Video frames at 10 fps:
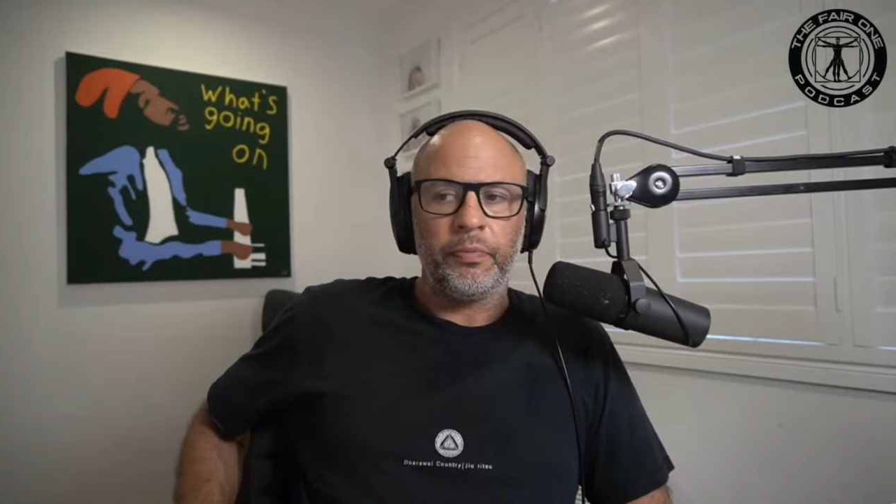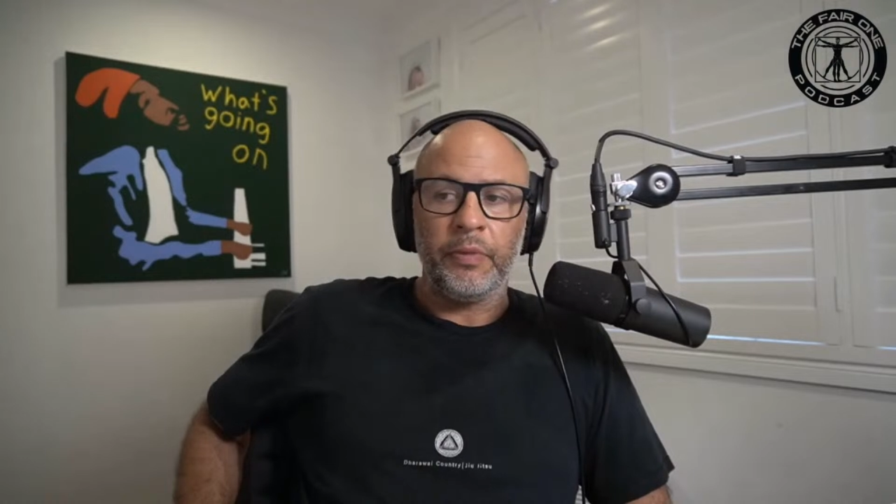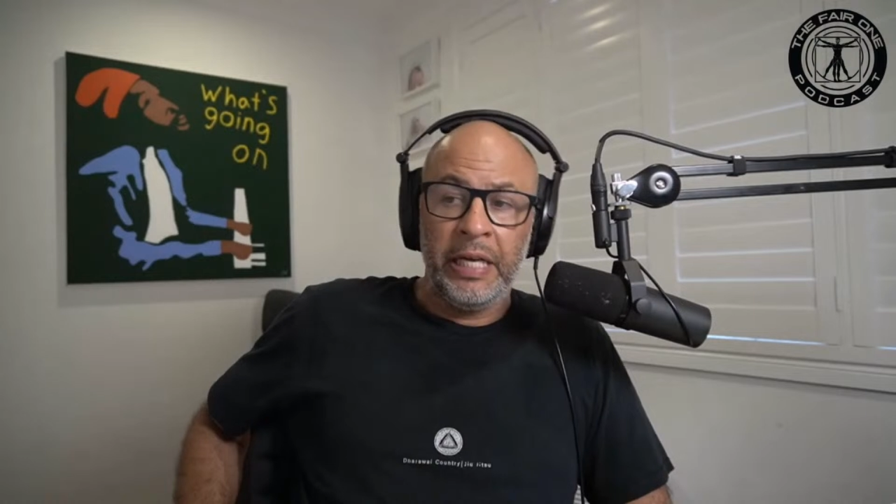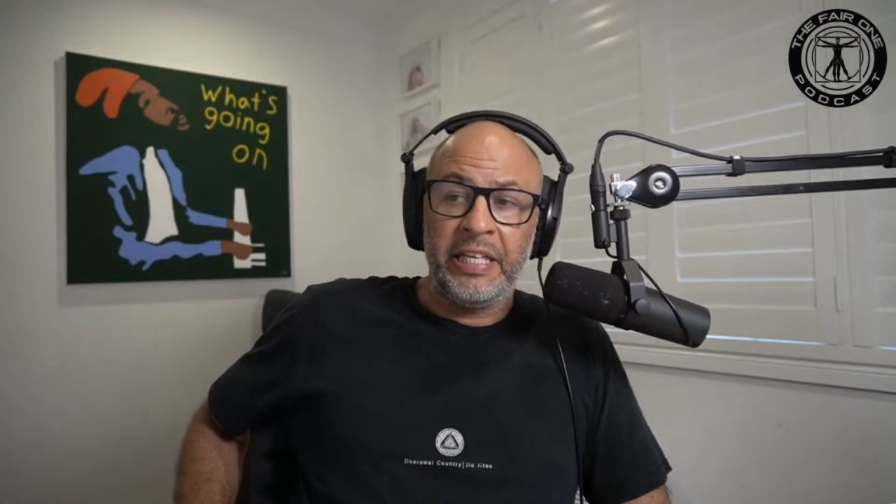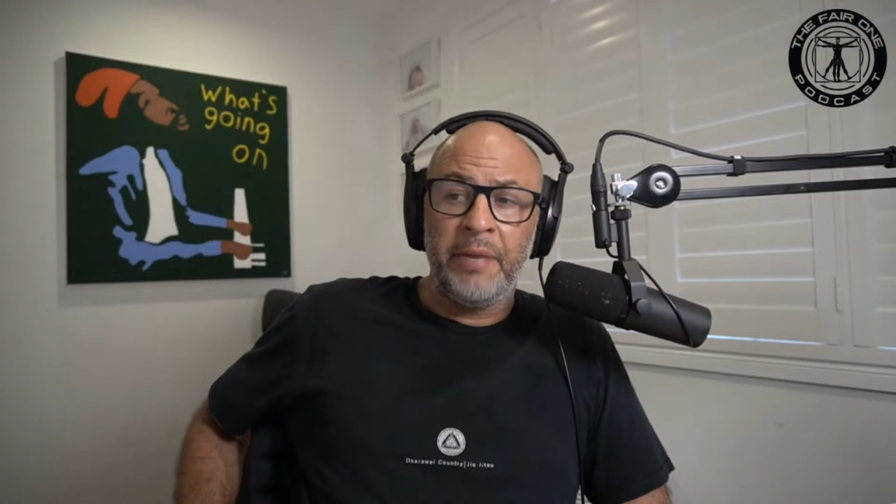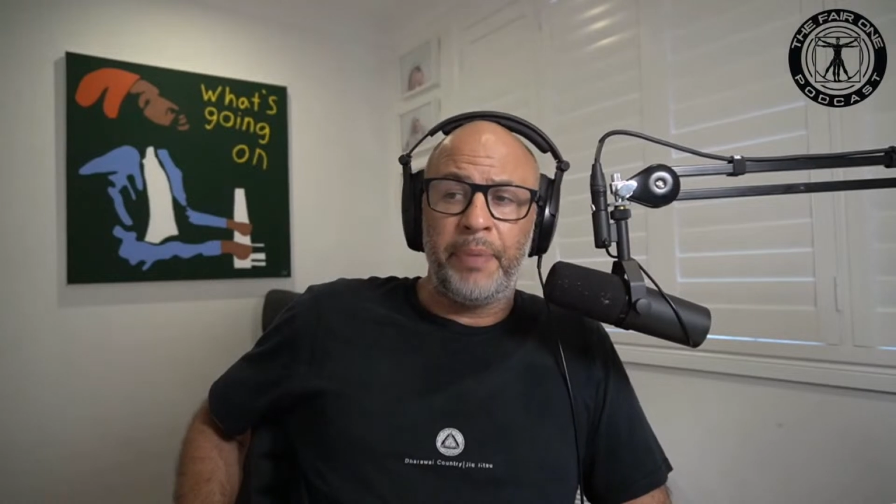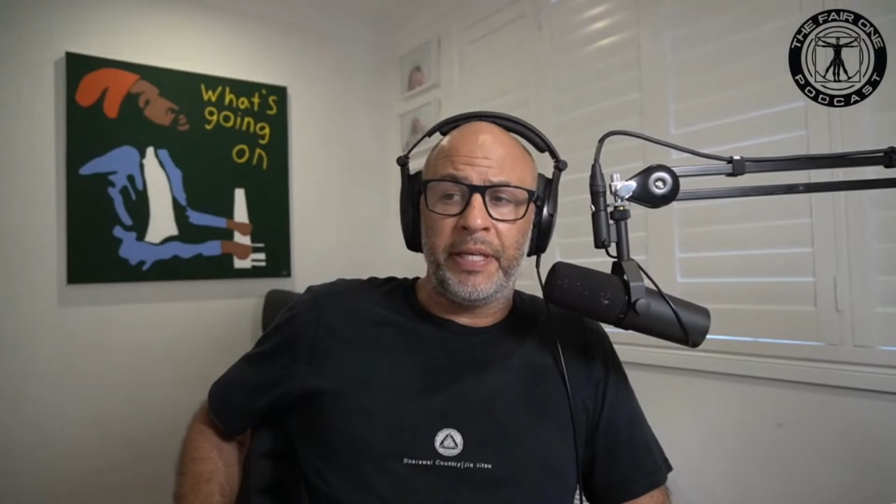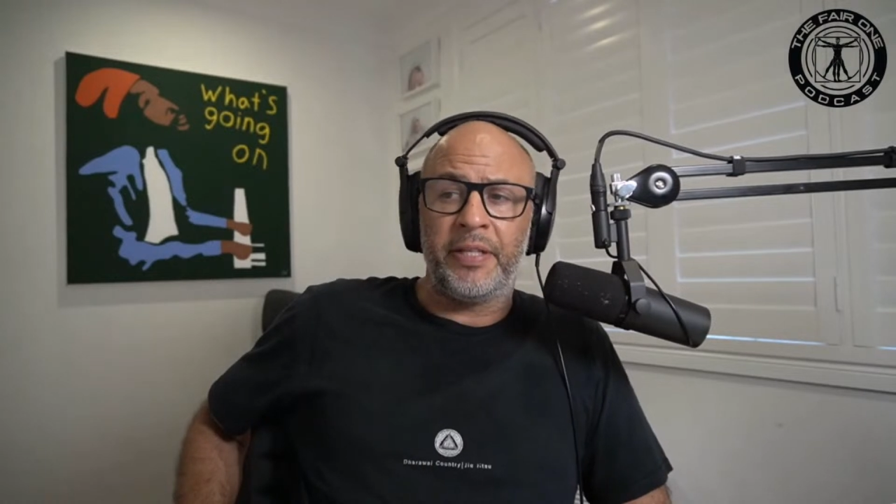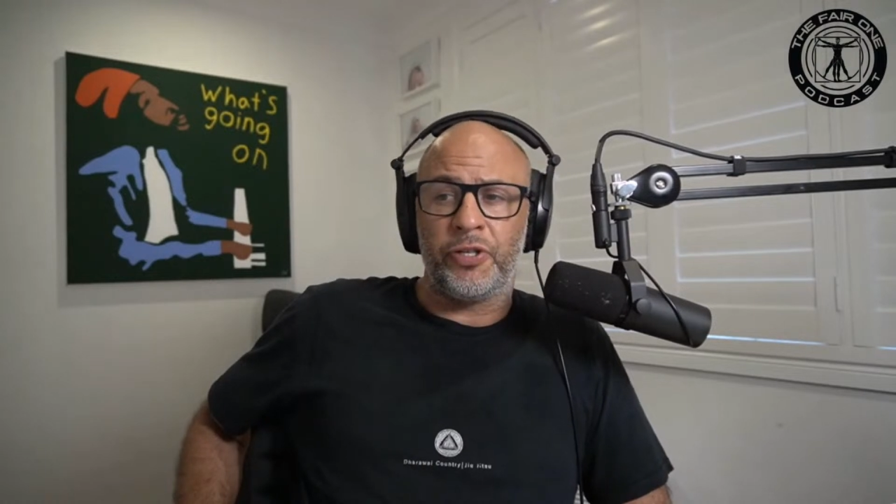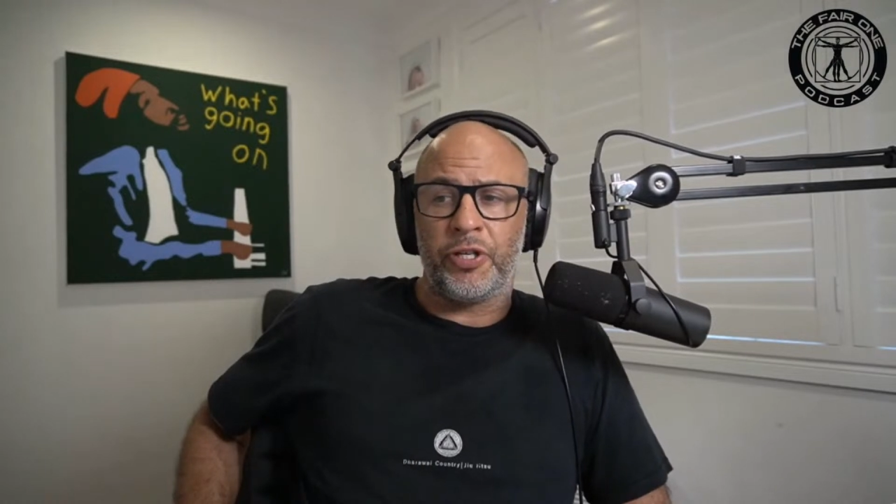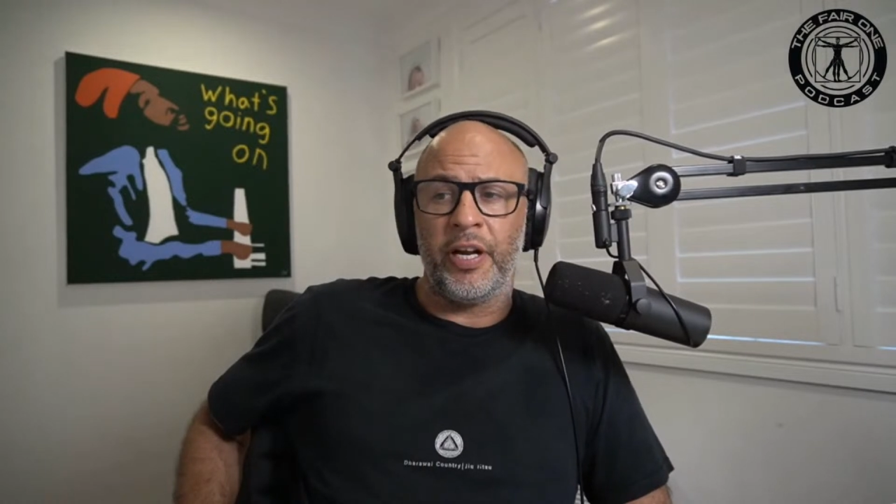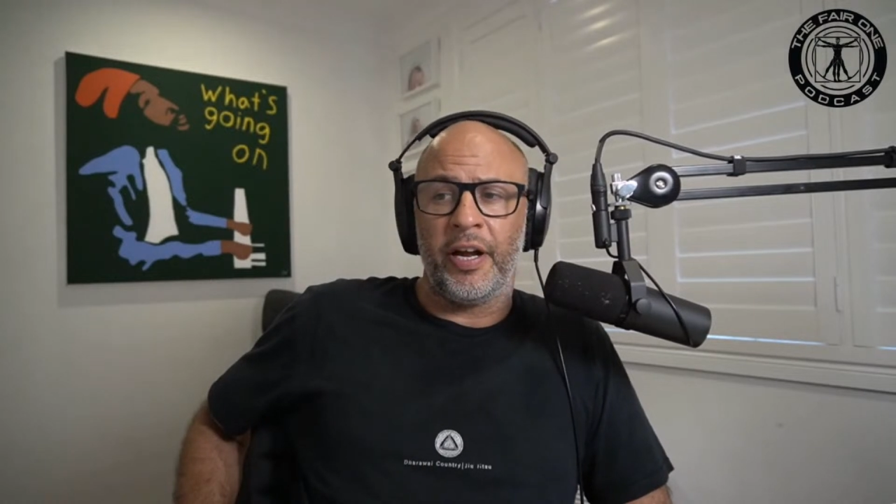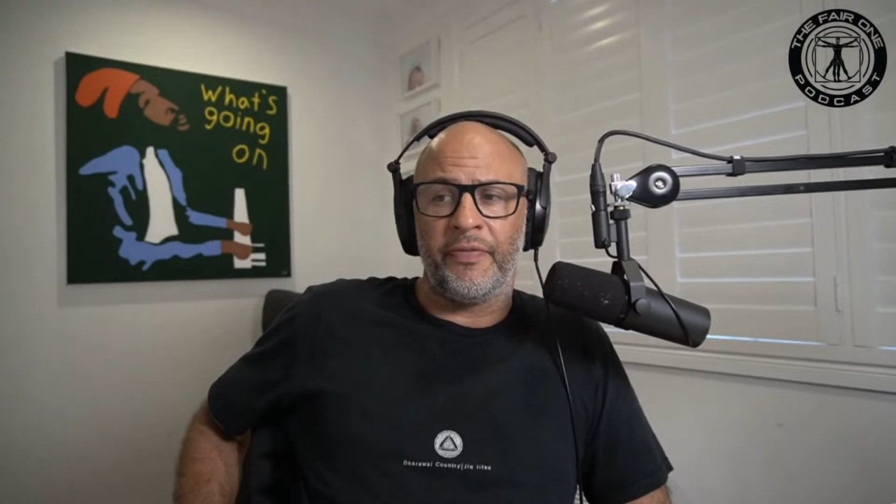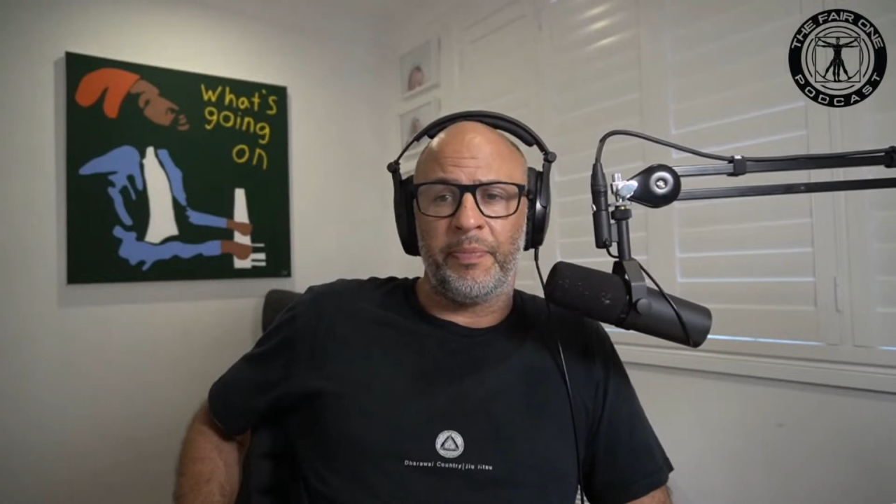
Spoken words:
he did beat the shit out of